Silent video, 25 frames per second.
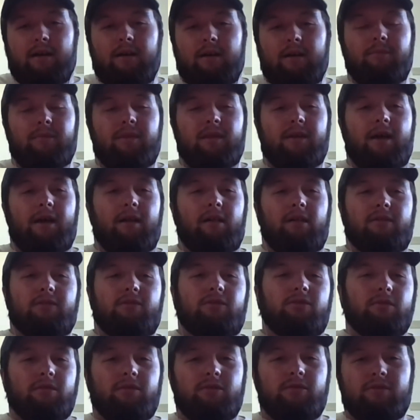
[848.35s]
Um, the
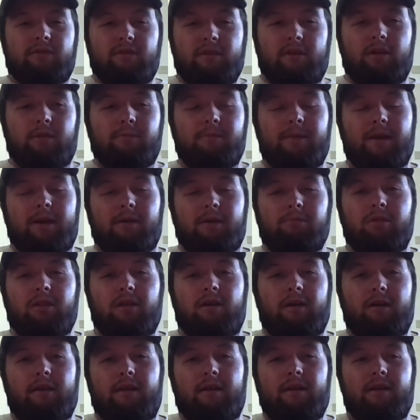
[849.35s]
elk do lose a little bit of
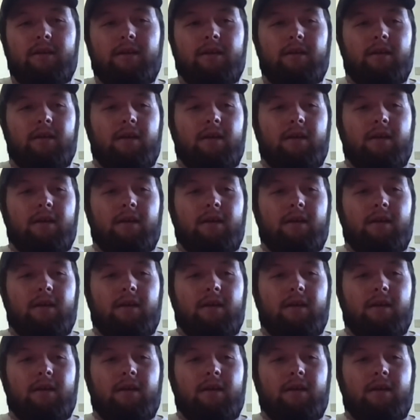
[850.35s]
blood.